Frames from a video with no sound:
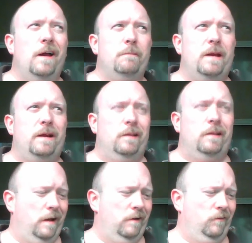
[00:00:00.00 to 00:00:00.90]
I'm getting a
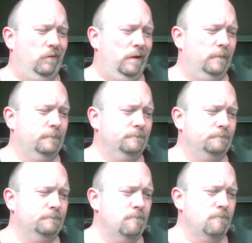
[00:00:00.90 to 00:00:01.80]
lot of uh,
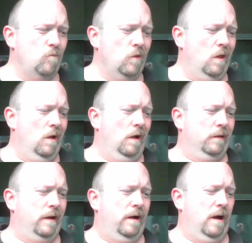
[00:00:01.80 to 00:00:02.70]

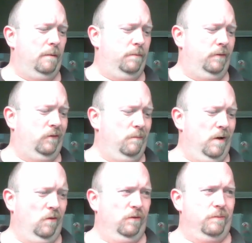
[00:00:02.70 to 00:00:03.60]
a lot of hop
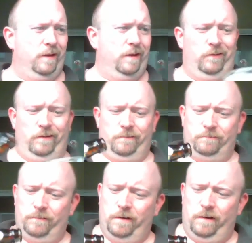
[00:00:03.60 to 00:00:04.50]
smell from this, and
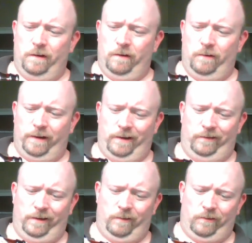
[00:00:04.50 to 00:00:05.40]
like I
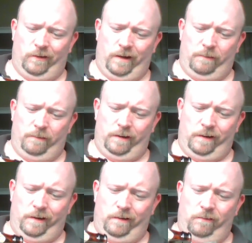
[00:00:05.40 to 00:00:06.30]
said, that was a
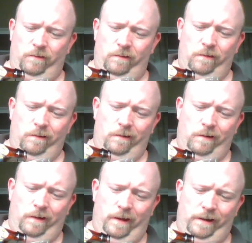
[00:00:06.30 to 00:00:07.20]
hoppy uh,
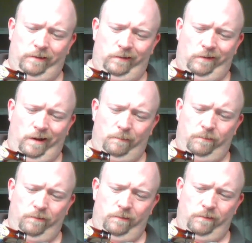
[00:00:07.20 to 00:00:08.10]
head at the top.